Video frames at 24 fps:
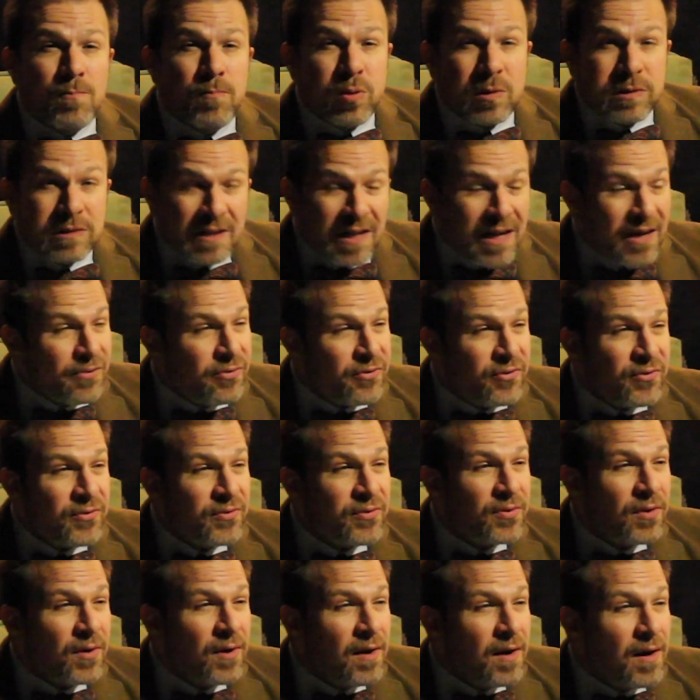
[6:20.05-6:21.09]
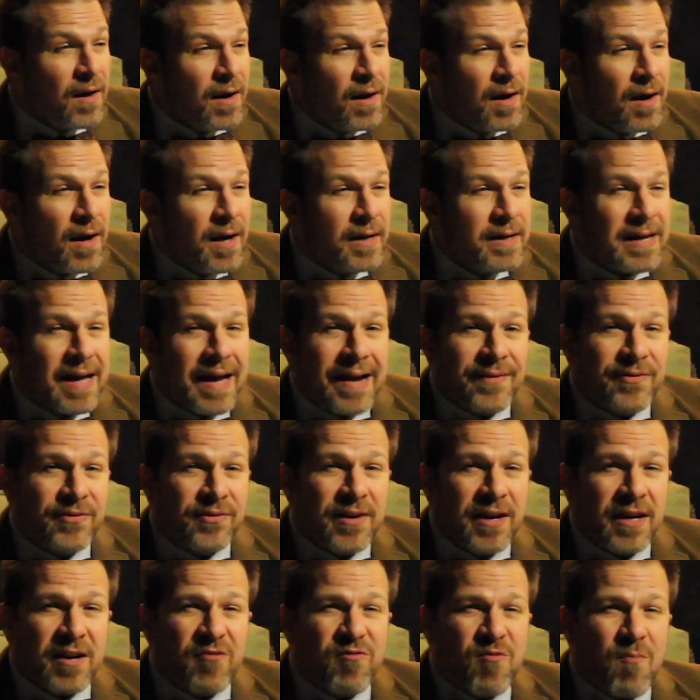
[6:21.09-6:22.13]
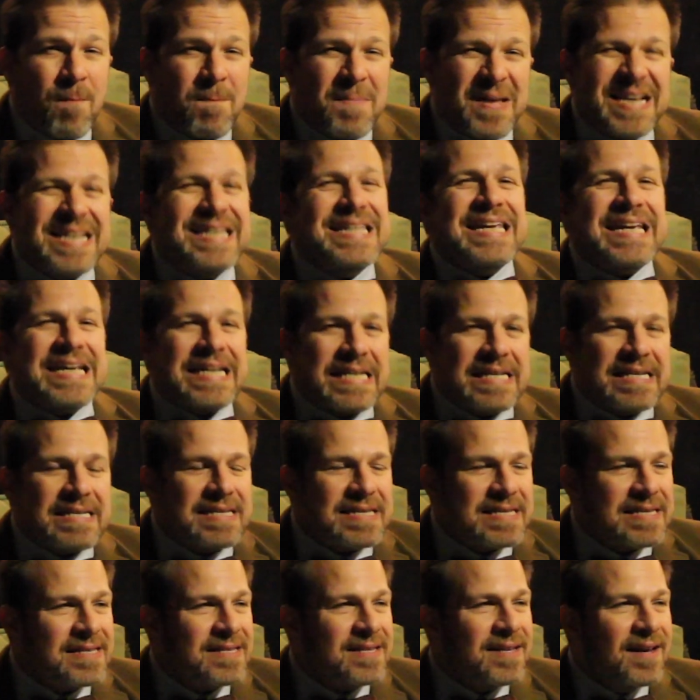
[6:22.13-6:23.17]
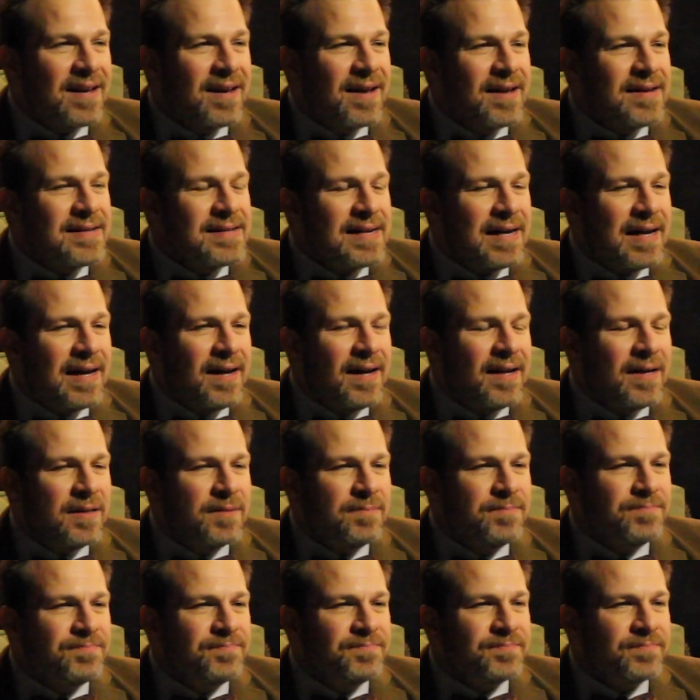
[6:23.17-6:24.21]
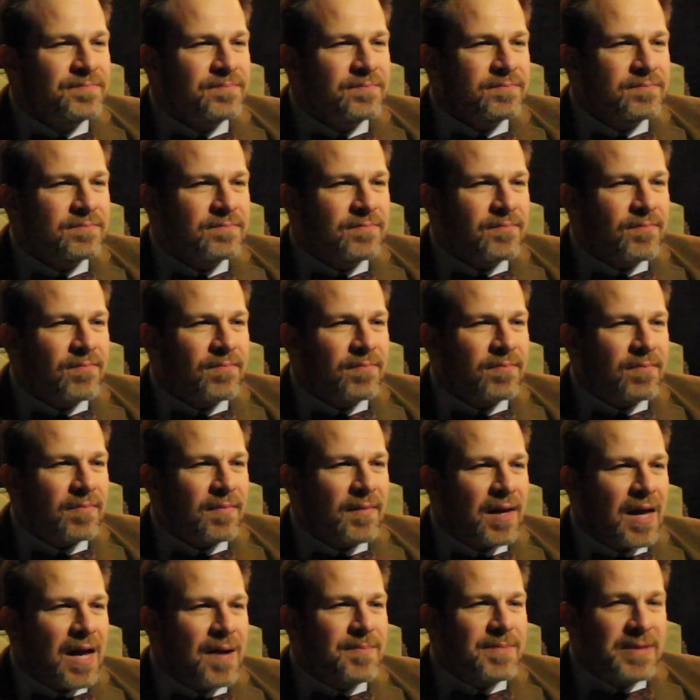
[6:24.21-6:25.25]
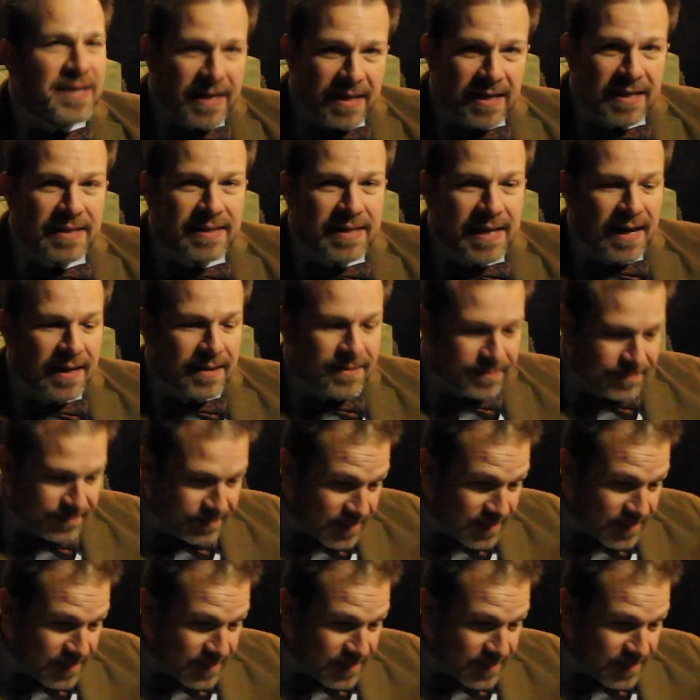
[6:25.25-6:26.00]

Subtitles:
plus a nice kind of mintiness, I'm getting that.